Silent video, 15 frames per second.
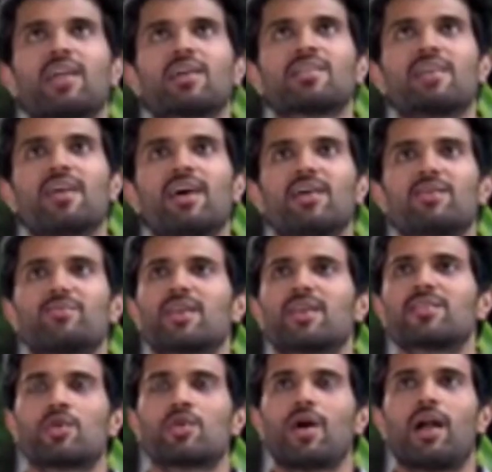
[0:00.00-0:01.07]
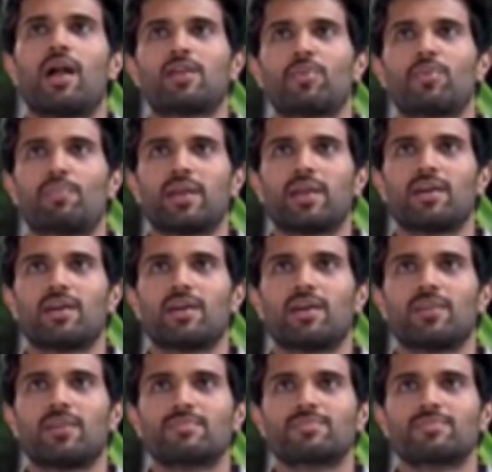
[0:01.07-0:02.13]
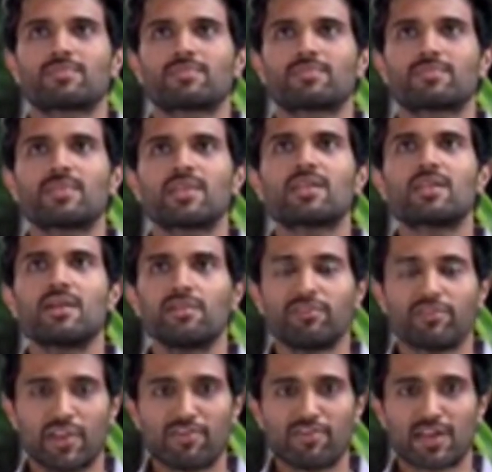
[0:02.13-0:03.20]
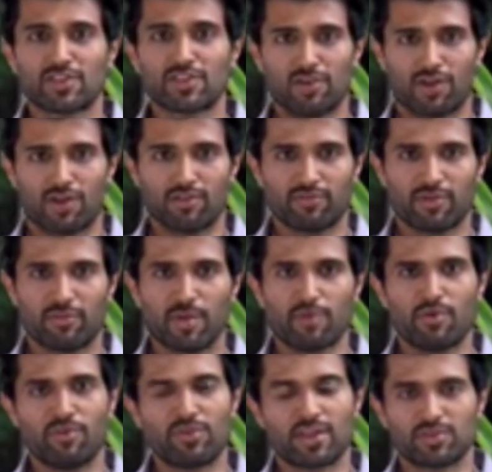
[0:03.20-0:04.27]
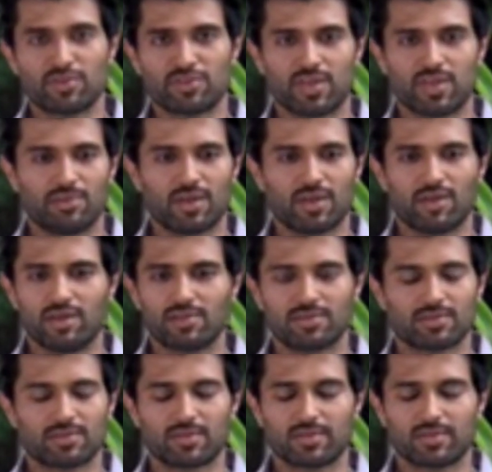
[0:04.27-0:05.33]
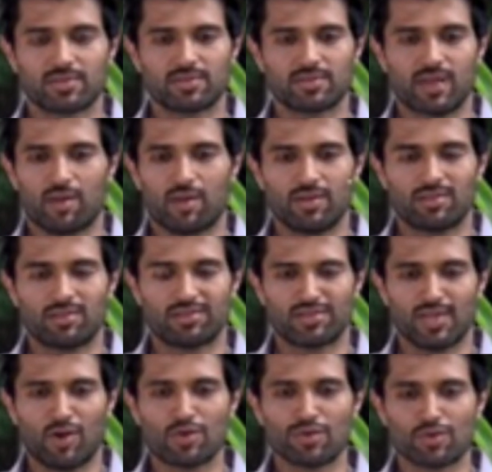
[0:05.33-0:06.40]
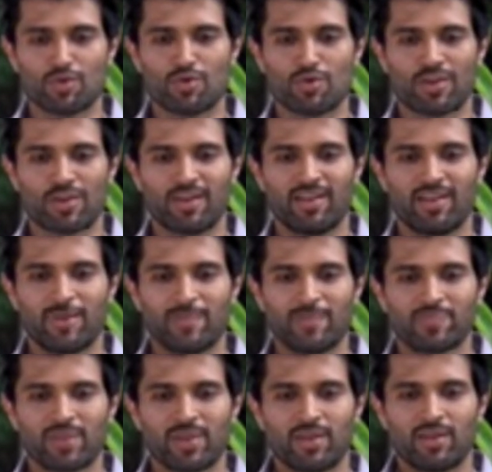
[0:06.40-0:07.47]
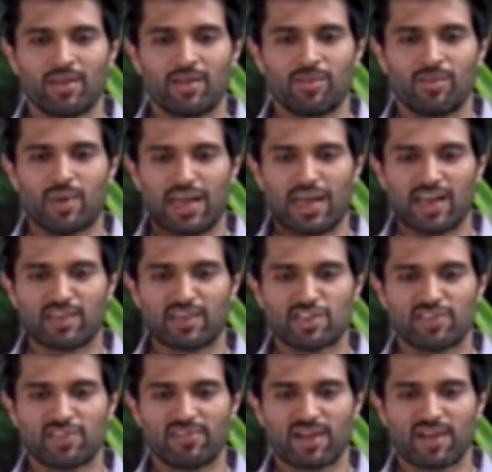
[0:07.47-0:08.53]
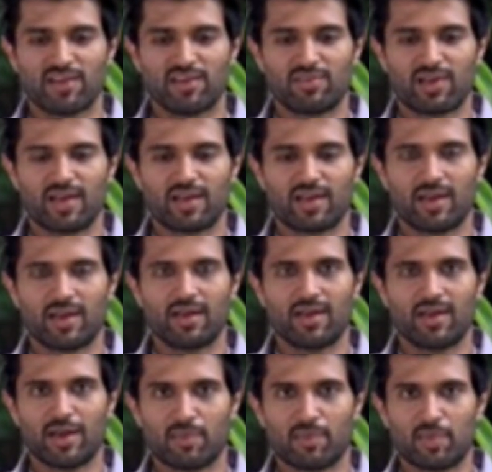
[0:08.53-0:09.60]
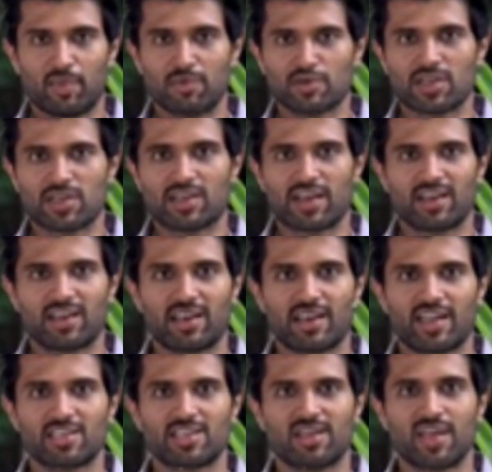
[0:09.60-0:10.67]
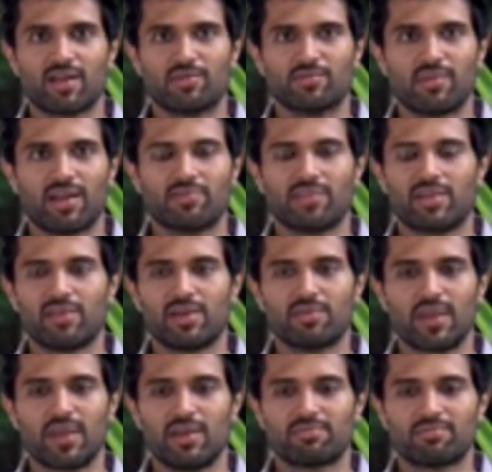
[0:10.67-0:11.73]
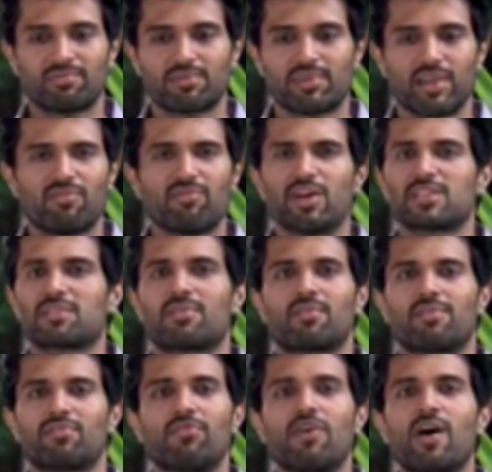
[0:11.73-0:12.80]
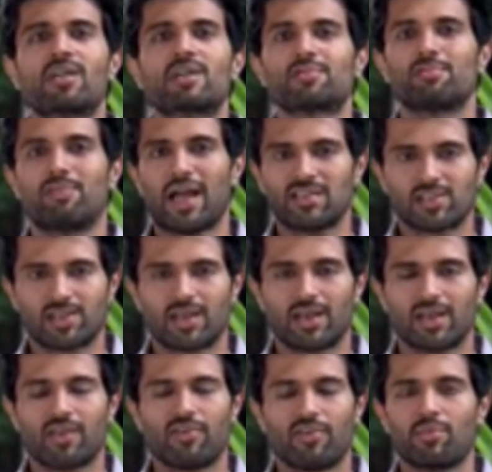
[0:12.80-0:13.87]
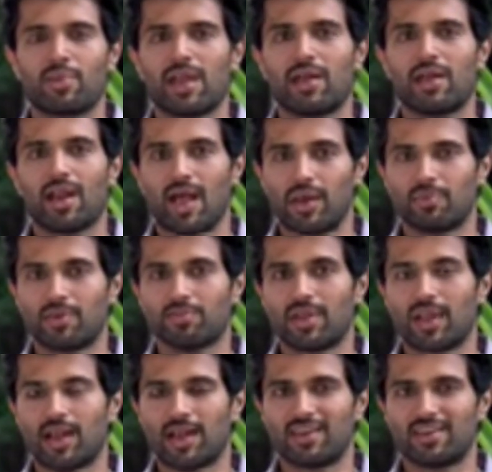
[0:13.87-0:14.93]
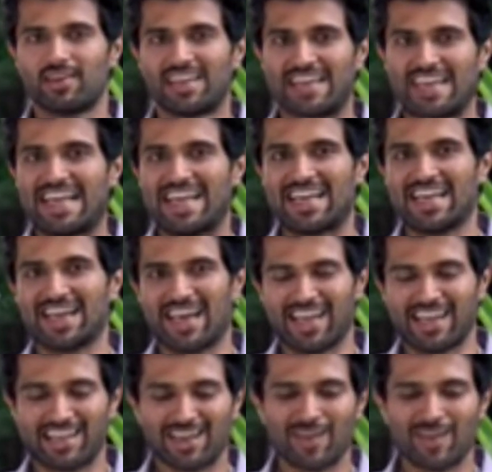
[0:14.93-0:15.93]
Aradhya, it's so hard to pick a favorite song from my movie Khushi because they're all so good. My director Shiva Nirvana and my music director Hey Sham have given me, they've worked magic and given me an album that I really like.